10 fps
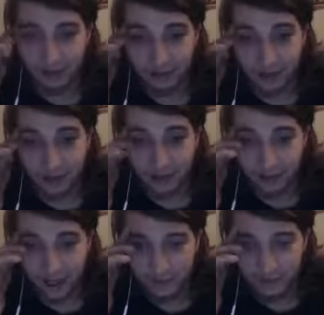Then you should
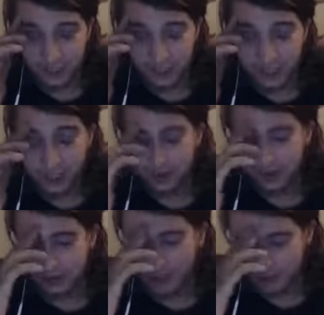definitely check out
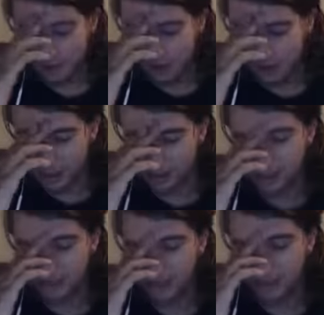
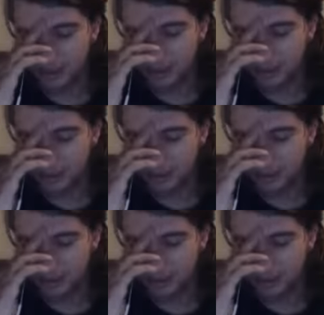xenophobic